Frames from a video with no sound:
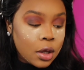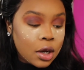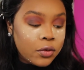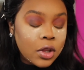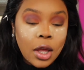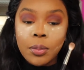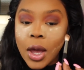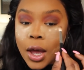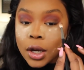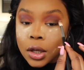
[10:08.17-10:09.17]
And I feel like
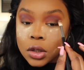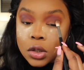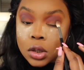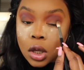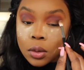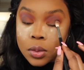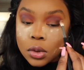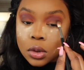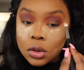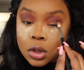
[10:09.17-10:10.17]
patting just
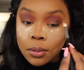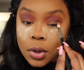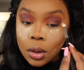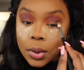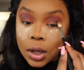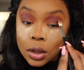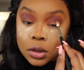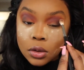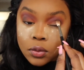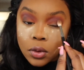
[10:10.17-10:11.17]
helps to
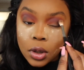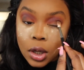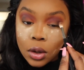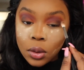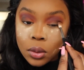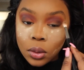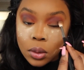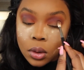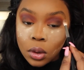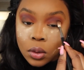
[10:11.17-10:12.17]
minimize the fallout.
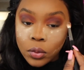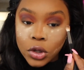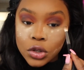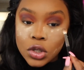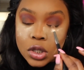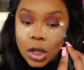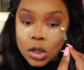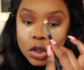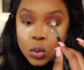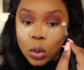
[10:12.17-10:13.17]
When you're just
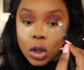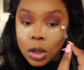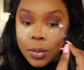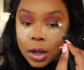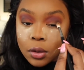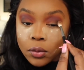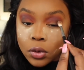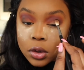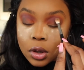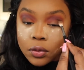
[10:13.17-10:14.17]
like swirling back and
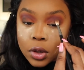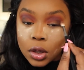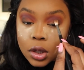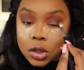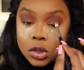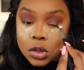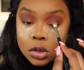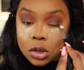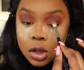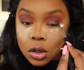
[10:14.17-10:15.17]
forth, I feel like that's
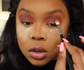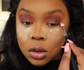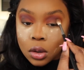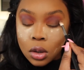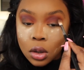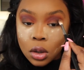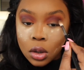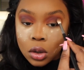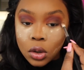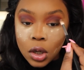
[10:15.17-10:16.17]
just like
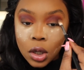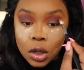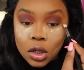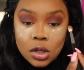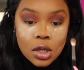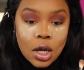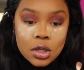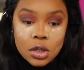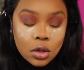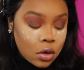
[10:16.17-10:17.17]
creating a
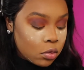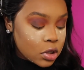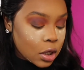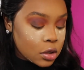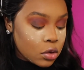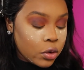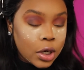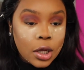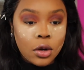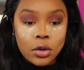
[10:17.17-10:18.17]
disaster, almost like a
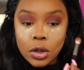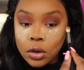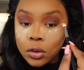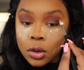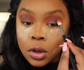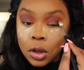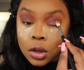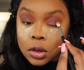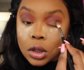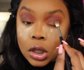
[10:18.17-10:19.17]
tornado, you know?
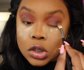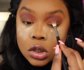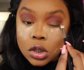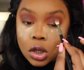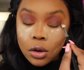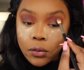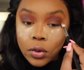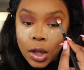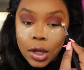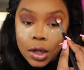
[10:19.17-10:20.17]
Things just start
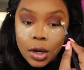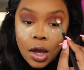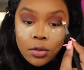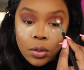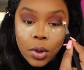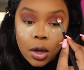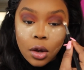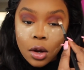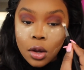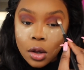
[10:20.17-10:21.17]
flying
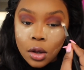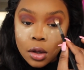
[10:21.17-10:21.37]
everywhere,